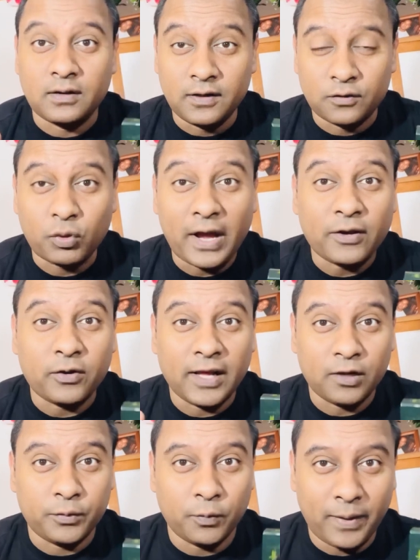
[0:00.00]
This way I could
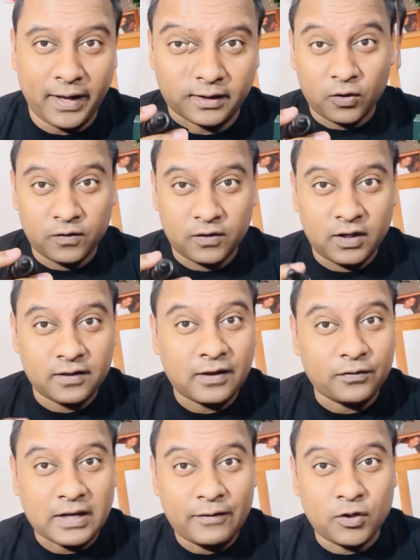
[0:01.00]
help you better. Consider
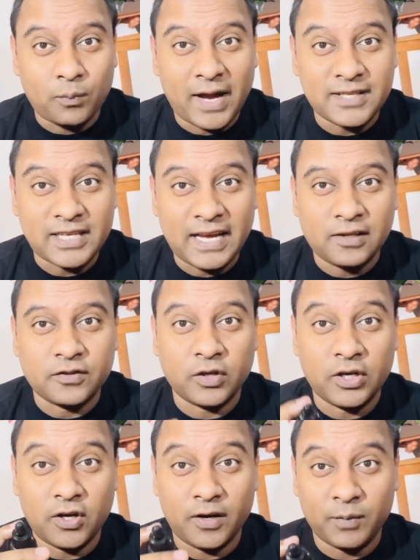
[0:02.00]
subscribe to my channel so
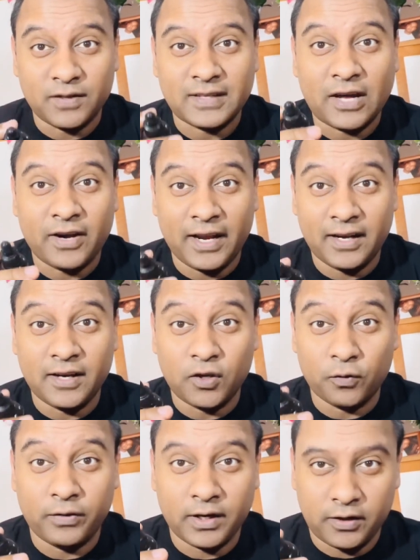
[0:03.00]
you don't miss out any
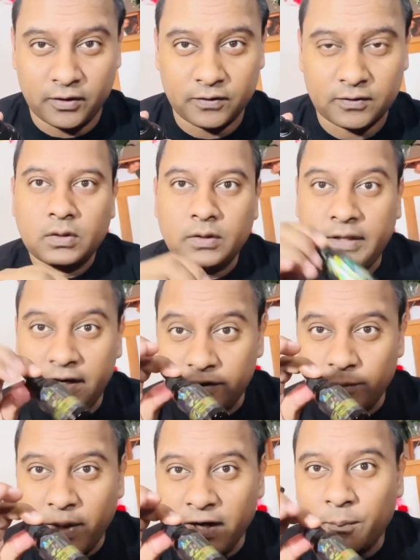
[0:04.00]
new videos.
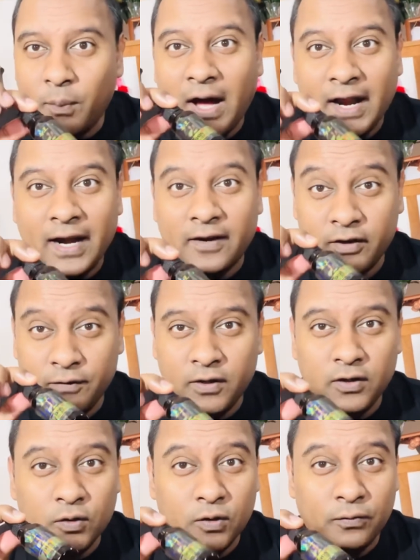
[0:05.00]
There's many product
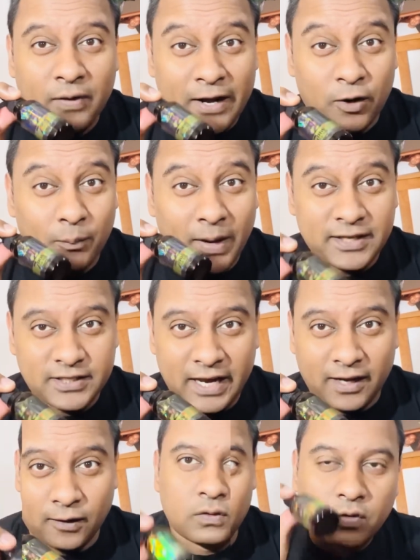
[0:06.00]
review you'll find on my
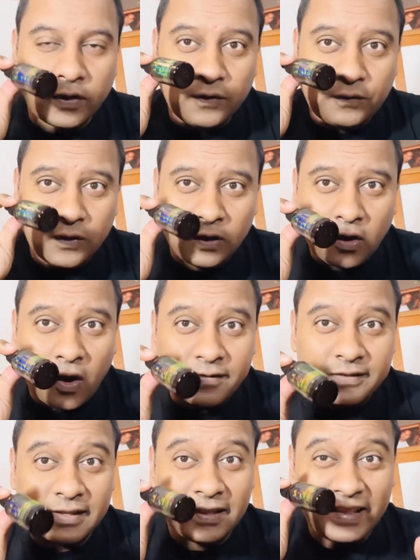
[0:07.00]
channel. So if you
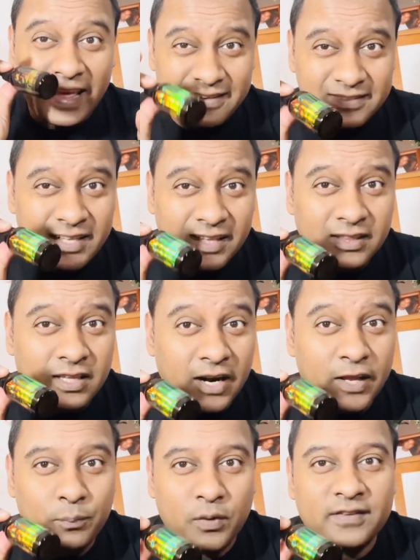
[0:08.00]
lost less than
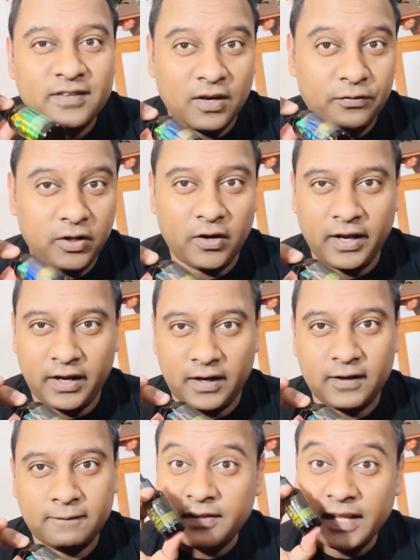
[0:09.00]
thirty percent of your
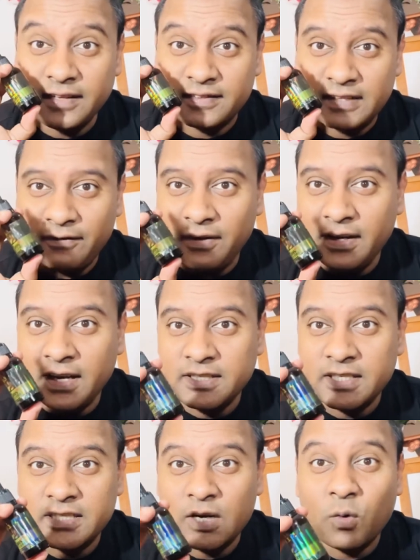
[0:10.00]
hair, then seven day
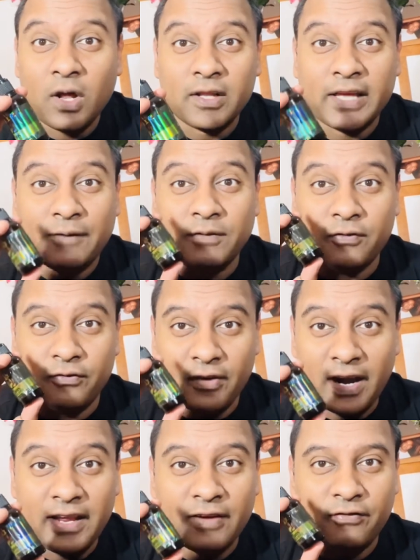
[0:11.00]
ginger oil can be
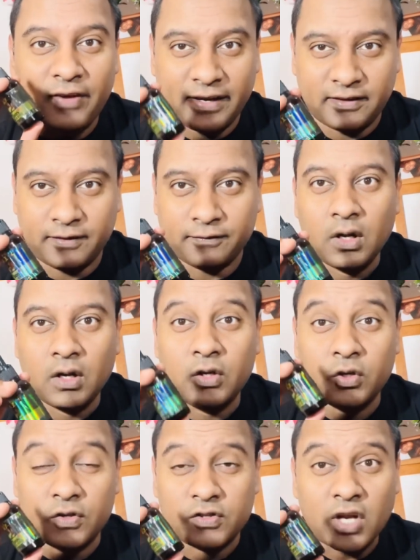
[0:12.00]
very effective
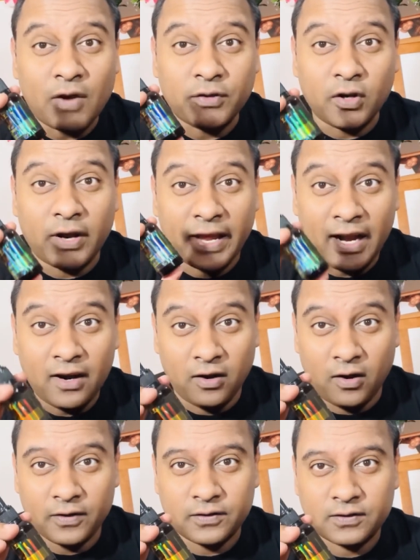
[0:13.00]
to stop your hair
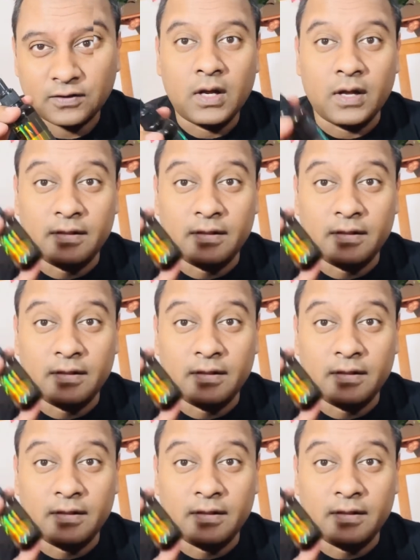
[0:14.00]
loss.